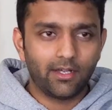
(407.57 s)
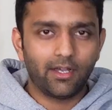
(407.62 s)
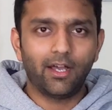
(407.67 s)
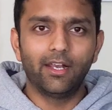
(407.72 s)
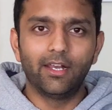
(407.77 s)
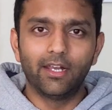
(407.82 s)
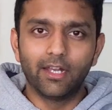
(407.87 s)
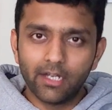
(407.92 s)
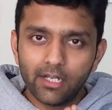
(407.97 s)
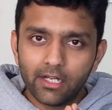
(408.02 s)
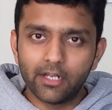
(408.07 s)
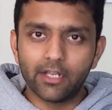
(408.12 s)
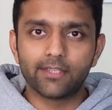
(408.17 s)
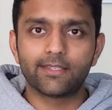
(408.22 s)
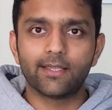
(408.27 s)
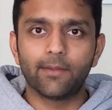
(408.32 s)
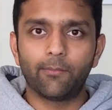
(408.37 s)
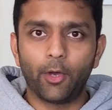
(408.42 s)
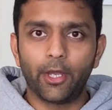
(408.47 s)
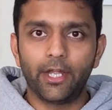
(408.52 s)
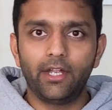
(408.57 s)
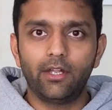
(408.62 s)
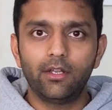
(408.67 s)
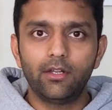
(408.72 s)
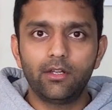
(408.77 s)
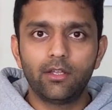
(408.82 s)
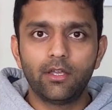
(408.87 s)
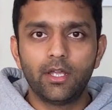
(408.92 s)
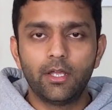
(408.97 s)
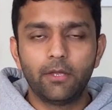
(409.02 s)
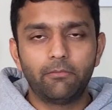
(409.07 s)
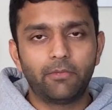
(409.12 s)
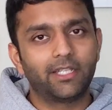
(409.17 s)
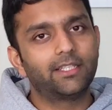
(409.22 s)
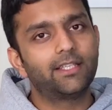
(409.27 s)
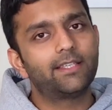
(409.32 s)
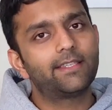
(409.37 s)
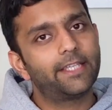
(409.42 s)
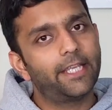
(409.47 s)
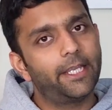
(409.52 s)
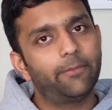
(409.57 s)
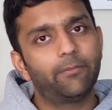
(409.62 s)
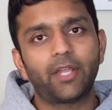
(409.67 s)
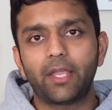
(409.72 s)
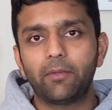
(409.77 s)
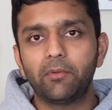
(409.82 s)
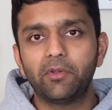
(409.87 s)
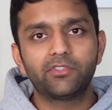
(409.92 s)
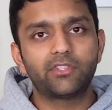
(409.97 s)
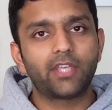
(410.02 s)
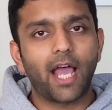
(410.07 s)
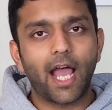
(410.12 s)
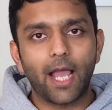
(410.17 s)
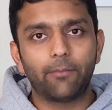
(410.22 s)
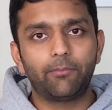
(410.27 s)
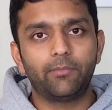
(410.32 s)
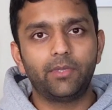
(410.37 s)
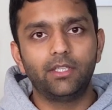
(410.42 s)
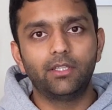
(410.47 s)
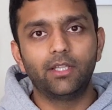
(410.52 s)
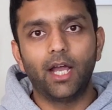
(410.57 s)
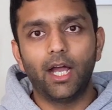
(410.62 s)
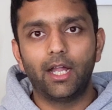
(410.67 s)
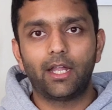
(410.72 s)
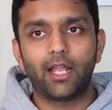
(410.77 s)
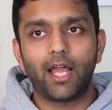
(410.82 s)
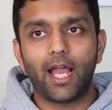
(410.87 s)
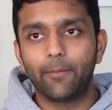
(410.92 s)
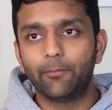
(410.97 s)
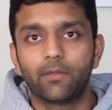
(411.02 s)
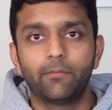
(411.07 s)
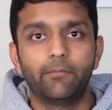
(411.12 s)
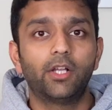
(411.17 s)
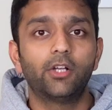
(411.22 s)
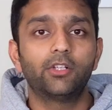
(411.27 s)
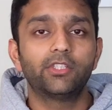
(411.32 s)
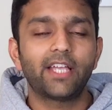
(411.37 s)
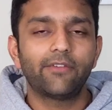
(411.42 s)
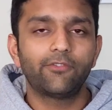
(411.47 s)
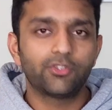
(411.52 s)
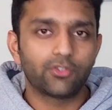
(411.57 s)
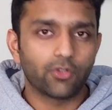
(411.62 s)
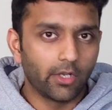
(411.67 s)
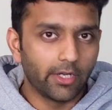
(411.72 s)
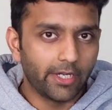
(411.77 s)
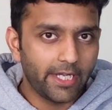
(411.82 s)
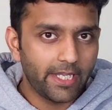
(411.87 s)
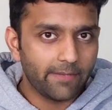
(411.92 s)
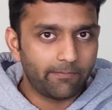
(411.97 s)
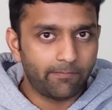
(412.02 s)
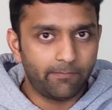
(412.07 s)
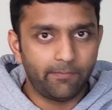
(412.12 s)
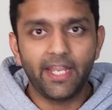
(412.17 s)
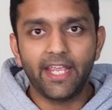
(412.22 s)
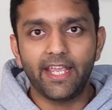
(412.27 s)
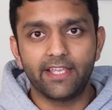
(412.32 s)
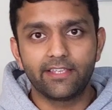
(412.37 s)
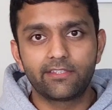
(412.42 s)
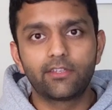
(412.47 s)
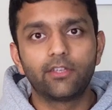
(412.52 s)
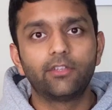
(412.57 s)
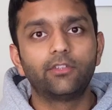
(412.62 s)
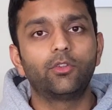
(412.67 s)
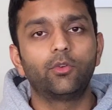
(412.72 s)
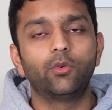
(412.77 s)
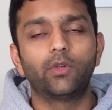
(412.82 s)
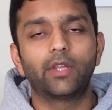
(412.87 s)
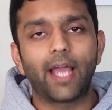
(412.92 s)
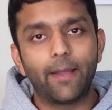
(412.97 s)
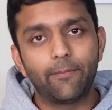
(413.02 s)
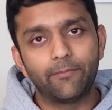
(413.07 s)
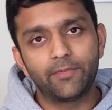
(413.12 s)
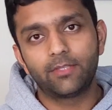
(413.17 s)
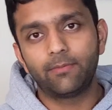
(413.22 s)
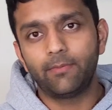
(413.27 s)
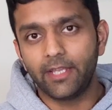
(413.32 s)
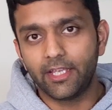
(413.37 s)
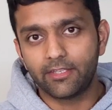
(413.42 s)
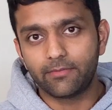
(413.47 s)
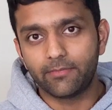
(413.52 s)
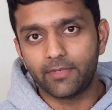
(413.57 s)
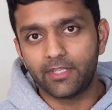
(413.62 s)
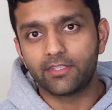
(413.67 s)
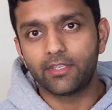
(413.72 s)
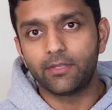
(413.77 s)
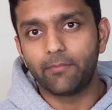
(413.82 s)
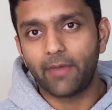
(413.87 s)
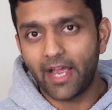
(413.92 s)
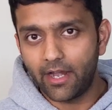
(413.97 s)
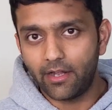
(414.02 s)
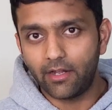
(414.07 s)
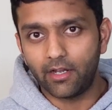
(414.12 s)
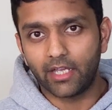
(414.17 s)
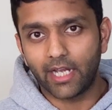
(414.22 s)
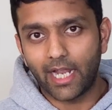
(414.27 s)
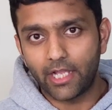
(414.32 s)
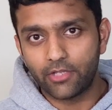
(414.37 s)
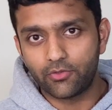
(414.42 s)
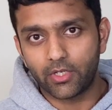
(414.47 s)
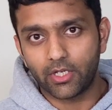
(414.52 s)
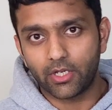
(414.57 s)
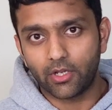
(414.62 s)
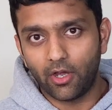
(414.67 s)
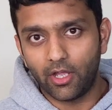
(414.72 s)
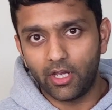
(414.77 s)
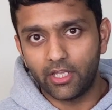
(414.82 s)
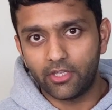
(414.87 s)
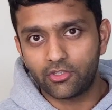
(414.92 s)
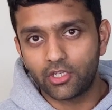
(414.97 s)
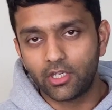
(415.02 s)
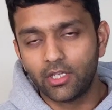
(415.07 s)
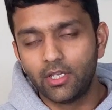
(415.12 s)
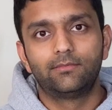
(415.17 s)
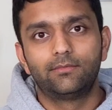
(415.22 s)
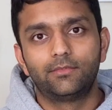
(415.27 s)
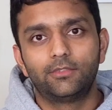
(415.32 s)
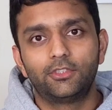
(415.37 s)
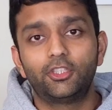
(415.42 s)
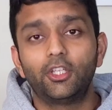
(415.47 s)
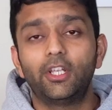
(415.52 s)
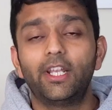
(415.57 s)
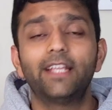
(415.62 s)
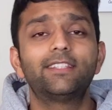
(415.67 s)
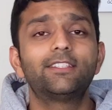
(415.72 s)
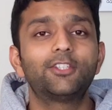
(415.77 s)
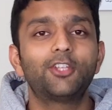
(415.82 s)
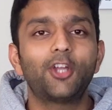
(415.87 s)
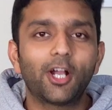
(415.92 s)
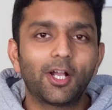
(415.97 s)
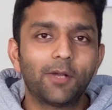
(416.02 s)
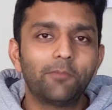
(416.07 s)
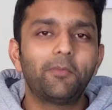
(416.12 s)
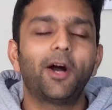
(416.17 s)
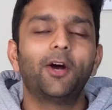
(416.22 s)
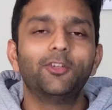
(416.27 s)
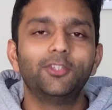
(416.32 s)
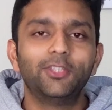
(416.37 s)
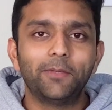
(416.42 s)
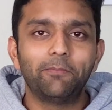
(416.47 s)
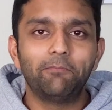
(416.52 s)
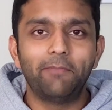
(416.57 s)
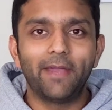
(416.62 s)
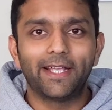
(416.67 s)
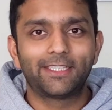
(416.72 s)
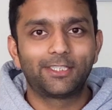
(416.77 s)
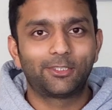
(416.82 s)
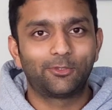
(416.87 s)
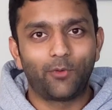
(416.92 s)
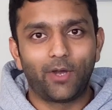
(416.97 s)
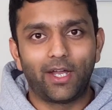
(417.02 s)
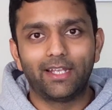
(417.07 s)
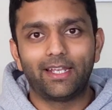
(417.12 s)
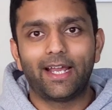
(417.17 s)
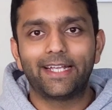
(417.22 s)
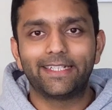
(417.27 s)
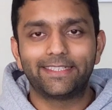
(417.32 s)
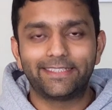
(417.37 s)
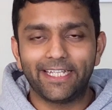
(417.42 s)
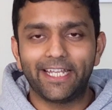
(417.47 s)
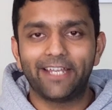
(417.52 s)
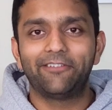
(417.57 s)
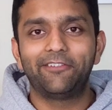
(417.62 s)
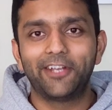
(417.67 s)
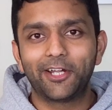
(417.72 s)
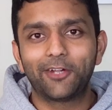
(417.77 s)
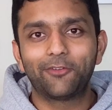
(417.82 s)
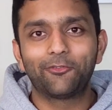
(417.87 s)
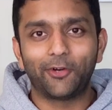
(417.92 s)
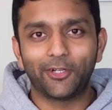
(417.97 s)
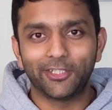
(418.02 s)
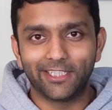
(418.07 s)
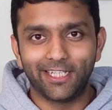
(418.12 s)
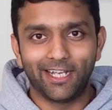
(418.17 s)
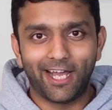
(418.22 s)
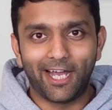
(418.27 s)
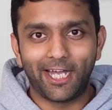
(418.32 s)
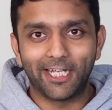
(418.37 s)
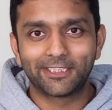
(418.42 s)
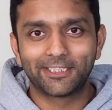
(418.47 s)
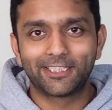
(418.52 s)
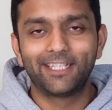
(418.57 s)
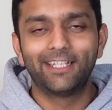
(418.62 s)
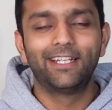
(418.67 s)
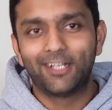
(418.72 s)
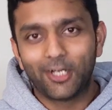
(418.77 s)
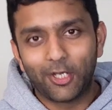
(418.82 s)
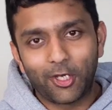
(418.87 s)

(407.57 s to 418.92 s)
A little disappointed, but at the same time, I was happy that because I was already placed through campus placements in my undergraduate college. So let's talk about the best one. I saved it for the last.